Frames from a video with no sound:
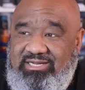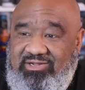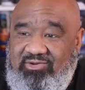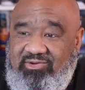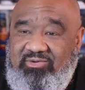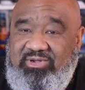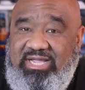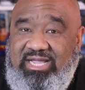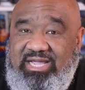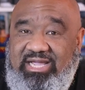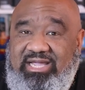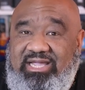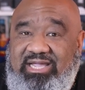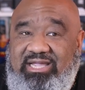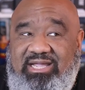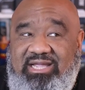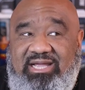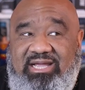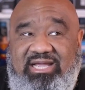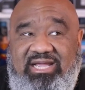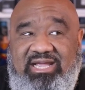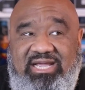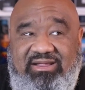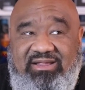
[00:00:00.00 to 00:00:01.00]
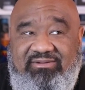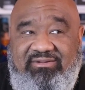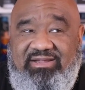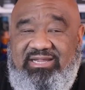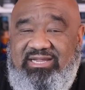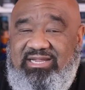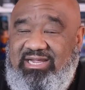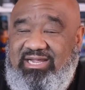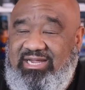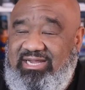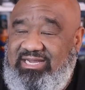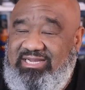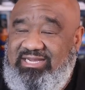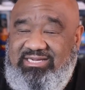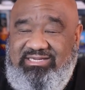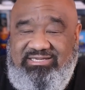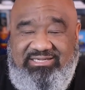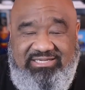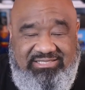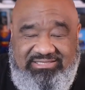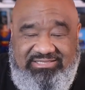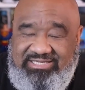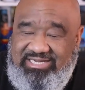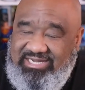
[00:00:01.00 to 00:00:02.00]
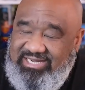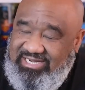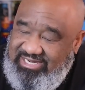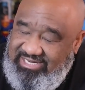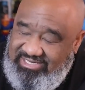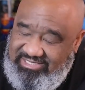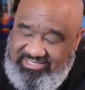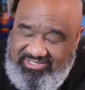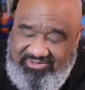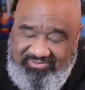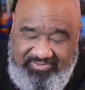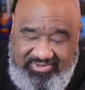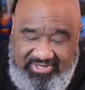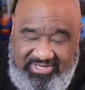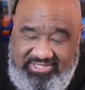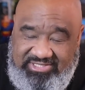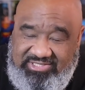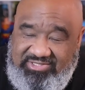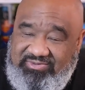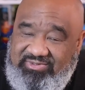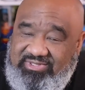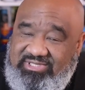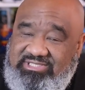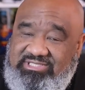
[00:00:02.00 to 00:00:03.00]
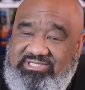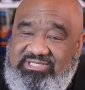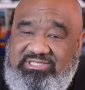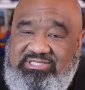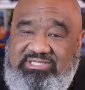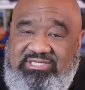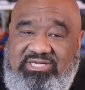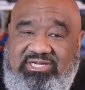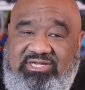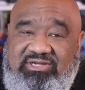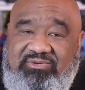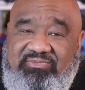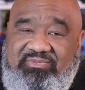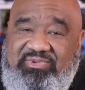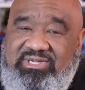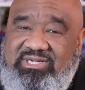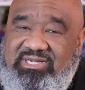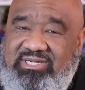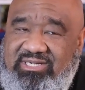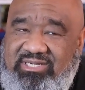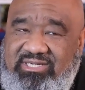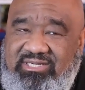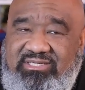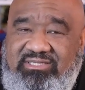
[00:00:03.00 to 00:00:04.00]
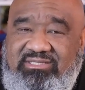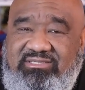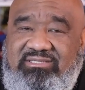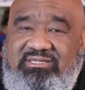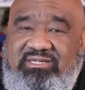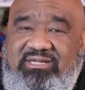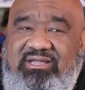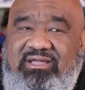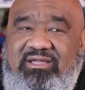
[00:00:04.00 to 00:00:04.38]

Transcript: okay. I can't commit to it just now because